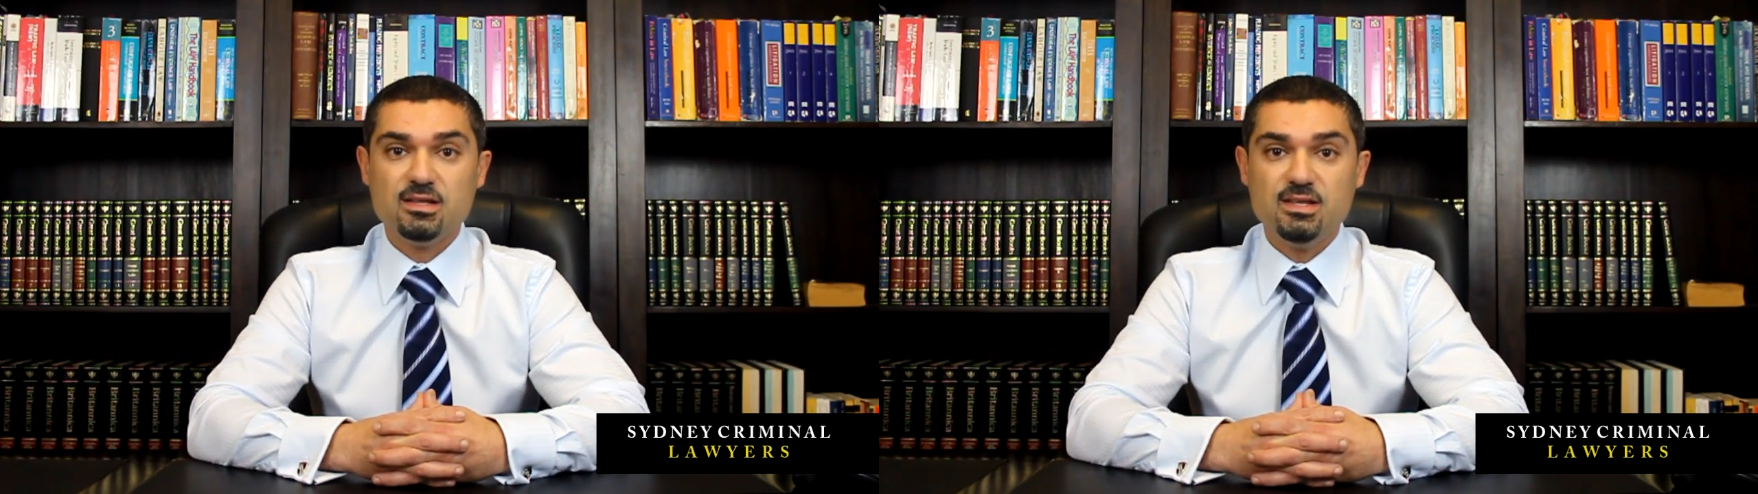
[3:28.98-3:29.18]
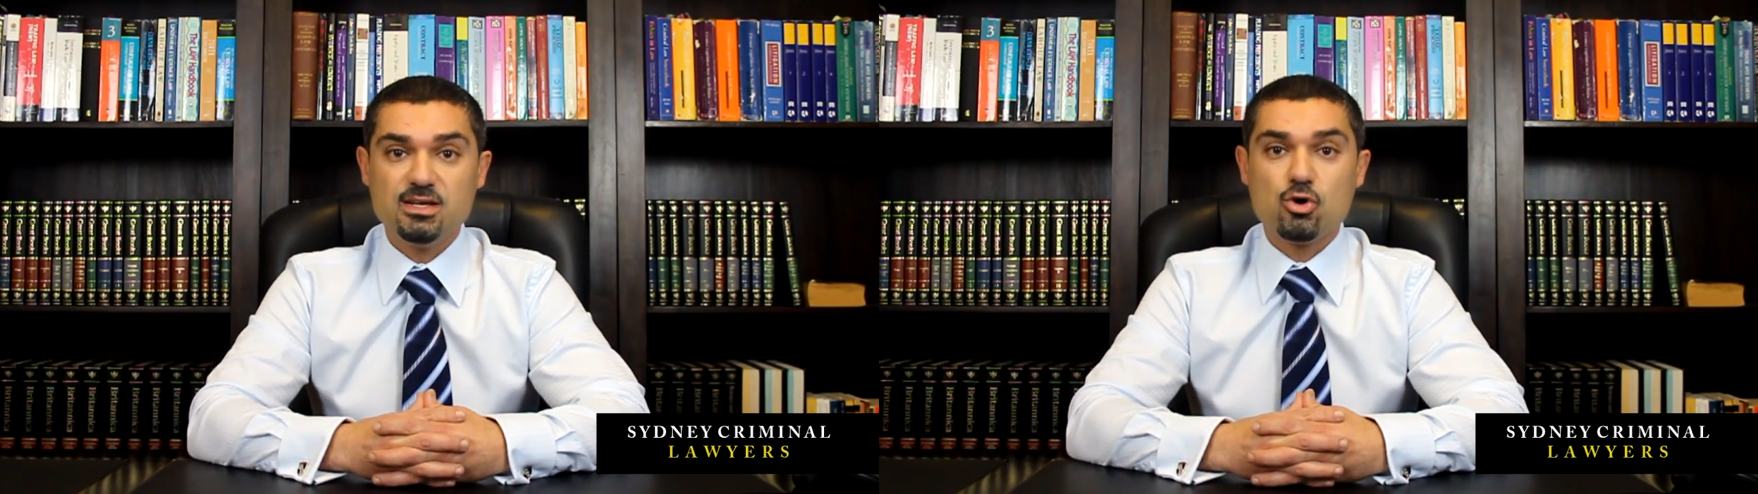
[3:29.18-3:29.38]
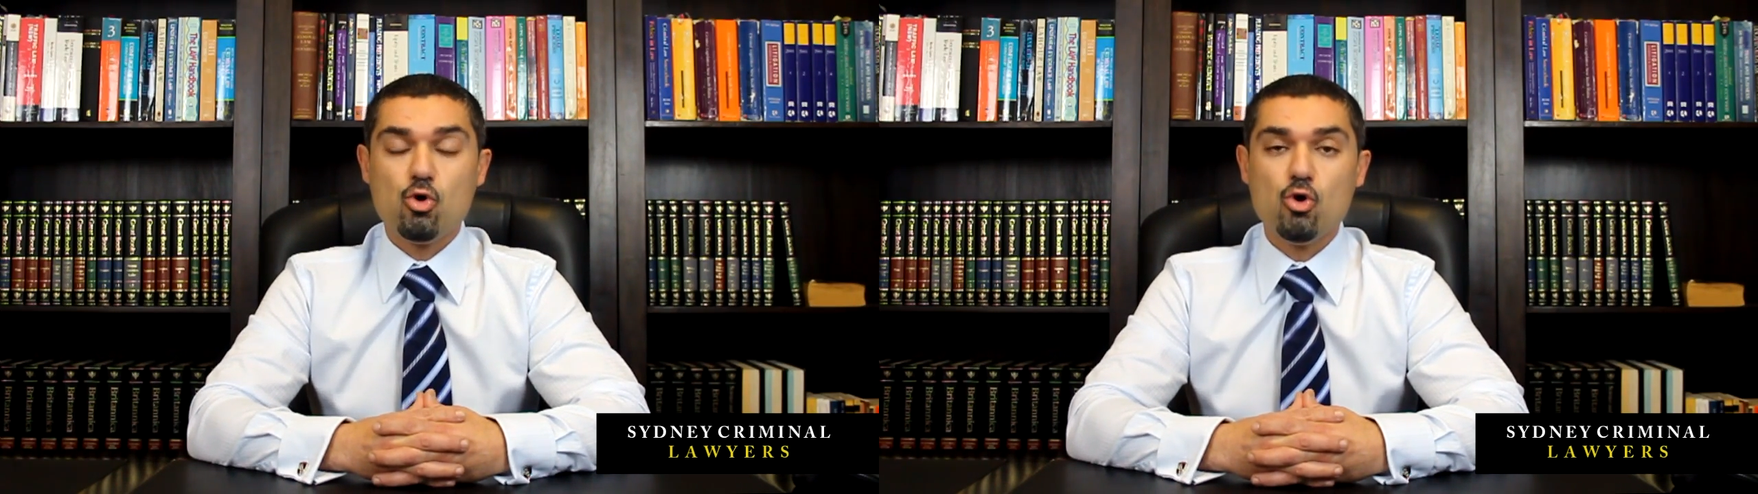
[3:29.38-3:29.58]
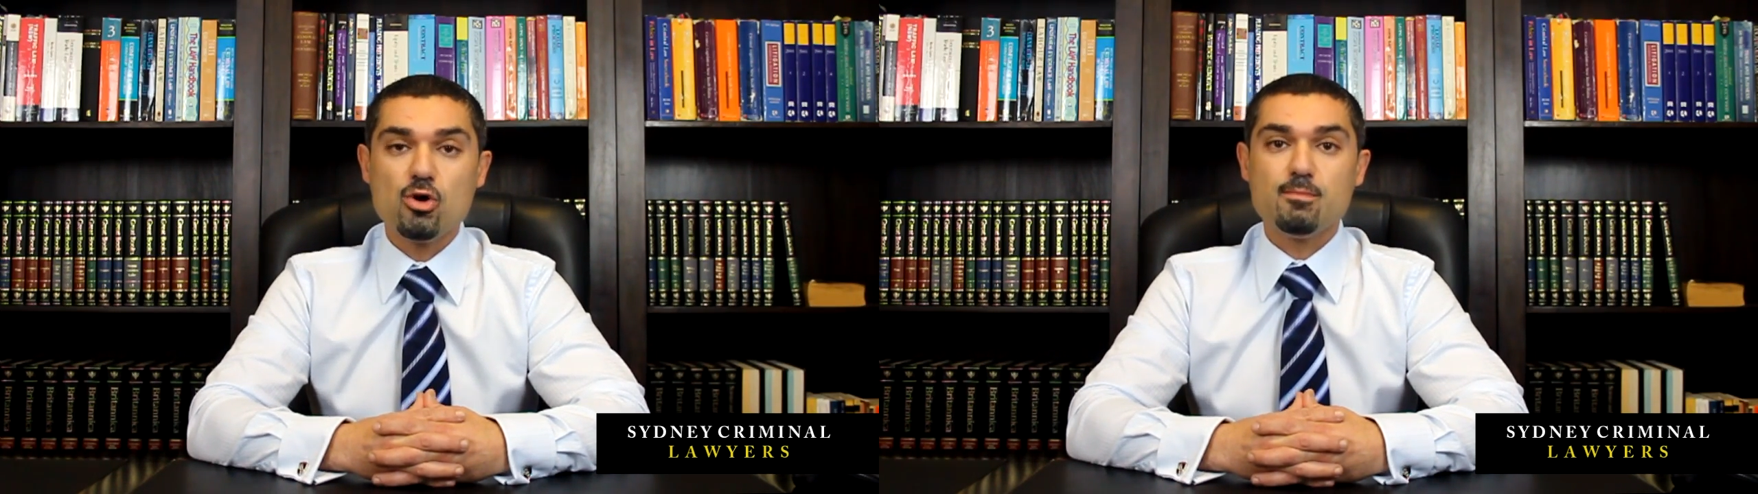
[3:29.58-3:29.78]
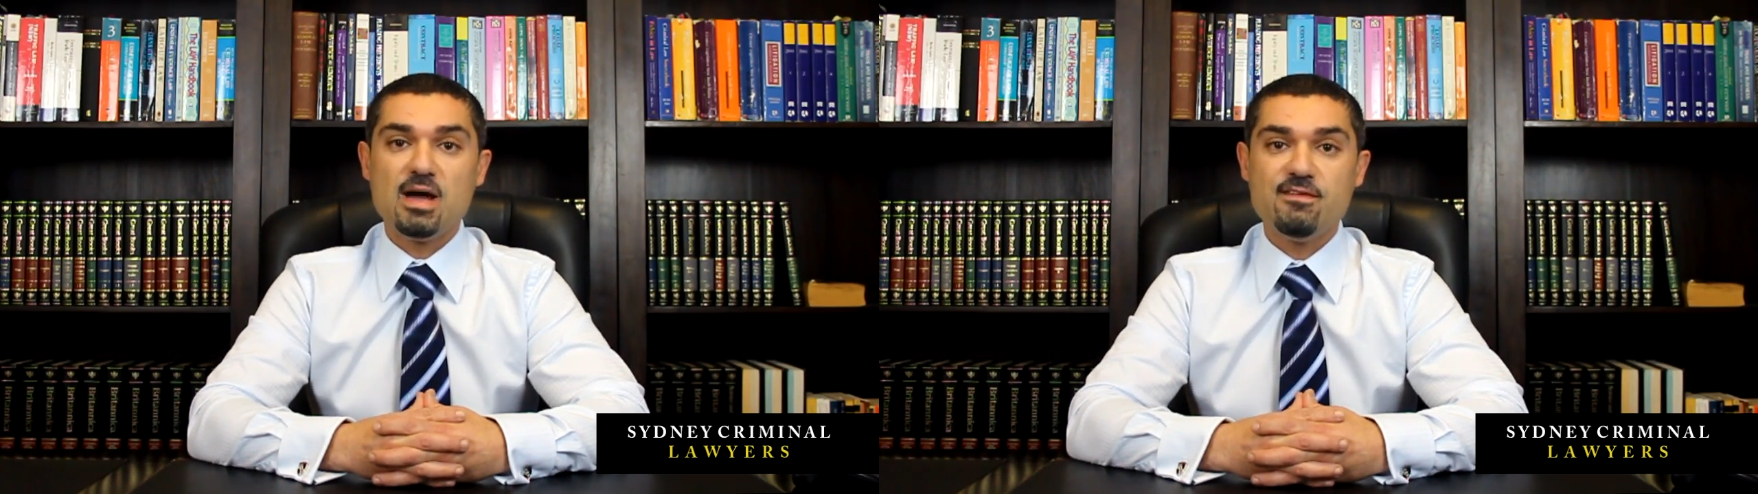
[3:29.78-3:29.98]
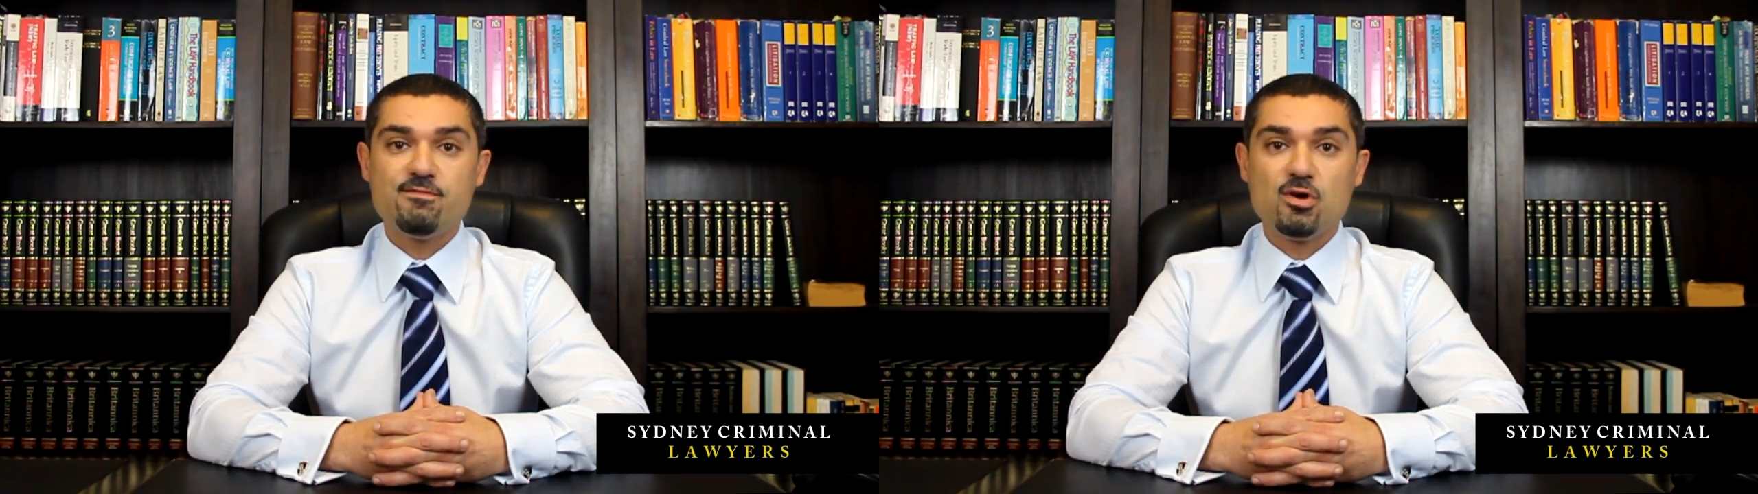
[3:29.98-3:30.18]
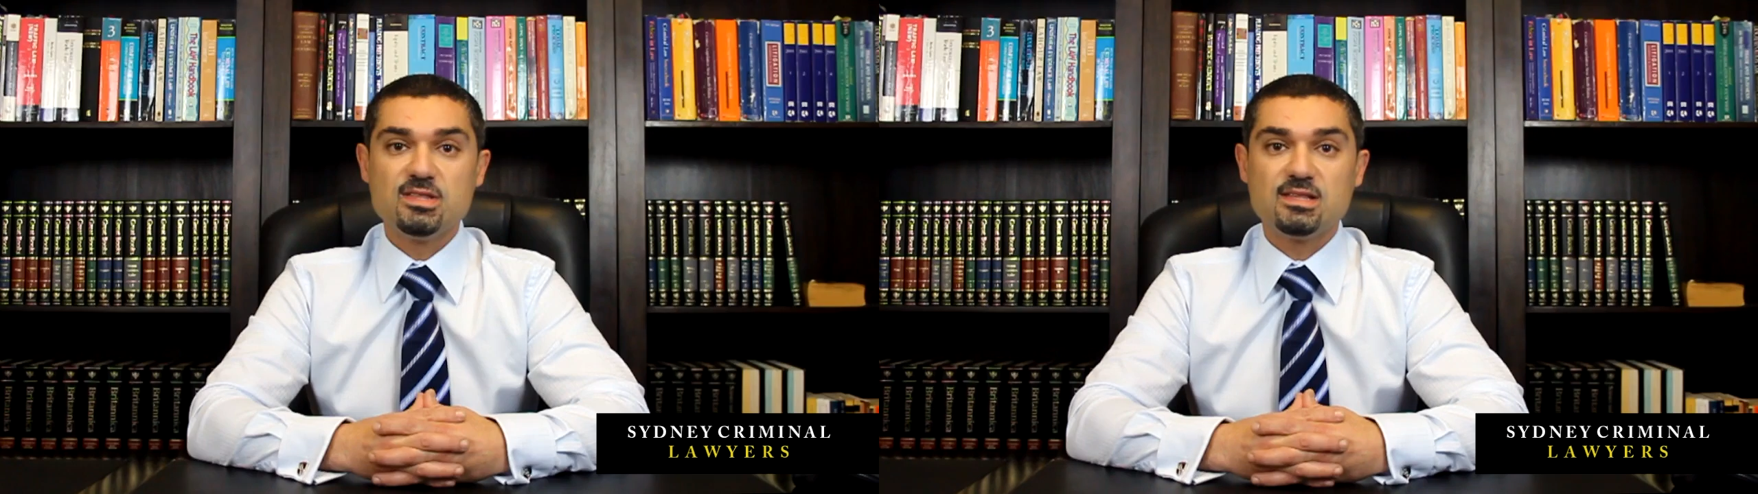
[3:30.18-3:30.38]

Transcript: the court may find